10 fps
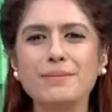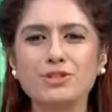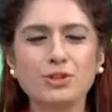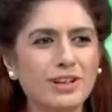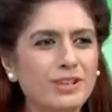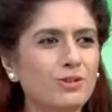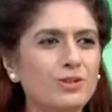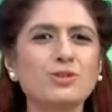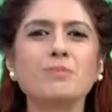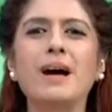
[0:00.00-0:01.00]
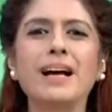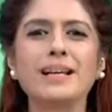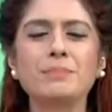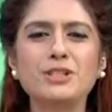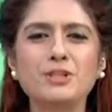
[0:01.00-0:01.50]
I'm joined also
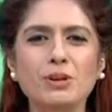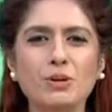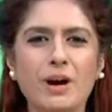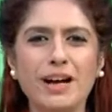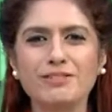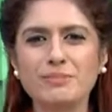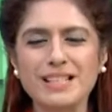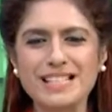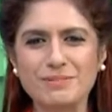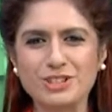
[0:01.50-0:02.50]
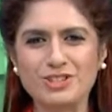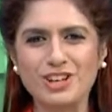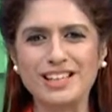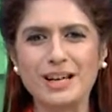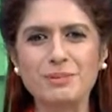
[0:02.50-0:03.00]
by uh, Peter McGuire from XM
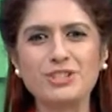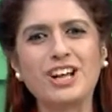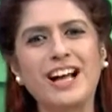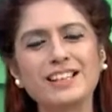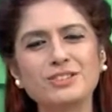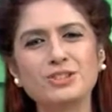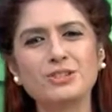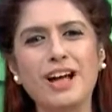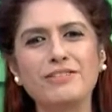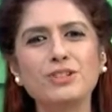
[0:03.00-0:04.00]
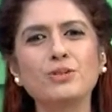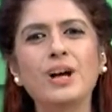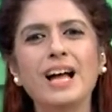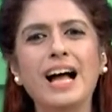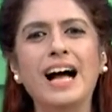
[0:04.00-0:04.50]
Australia. Peter, hi, good to have
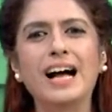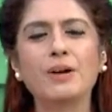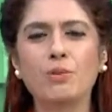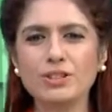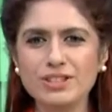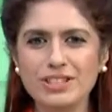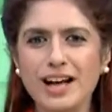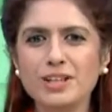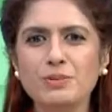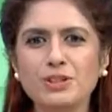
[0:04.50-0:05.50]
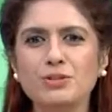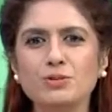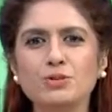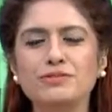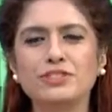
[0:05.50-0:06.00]
you. I want to start
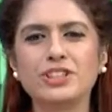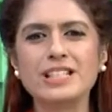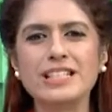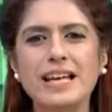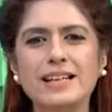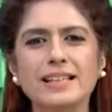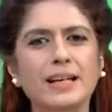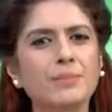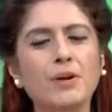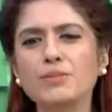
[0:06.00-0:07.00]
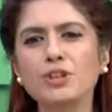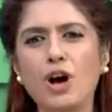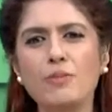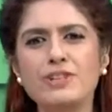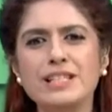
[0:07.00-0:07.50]
with crude first. And, uh,
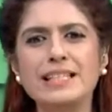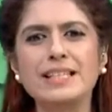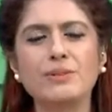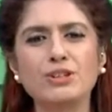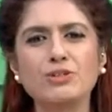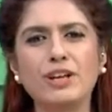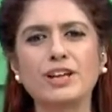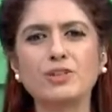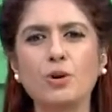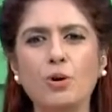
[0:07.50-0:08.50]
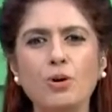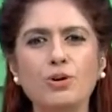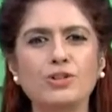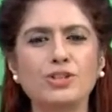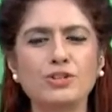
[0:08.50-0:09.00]
you know, obviously, when you look at
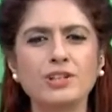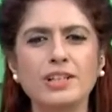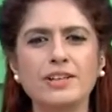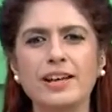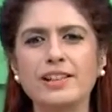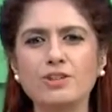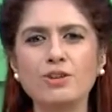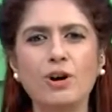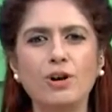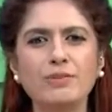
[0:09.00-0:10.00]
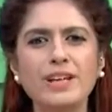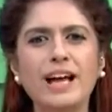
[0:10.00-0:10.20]
coal or sugar, ethanol,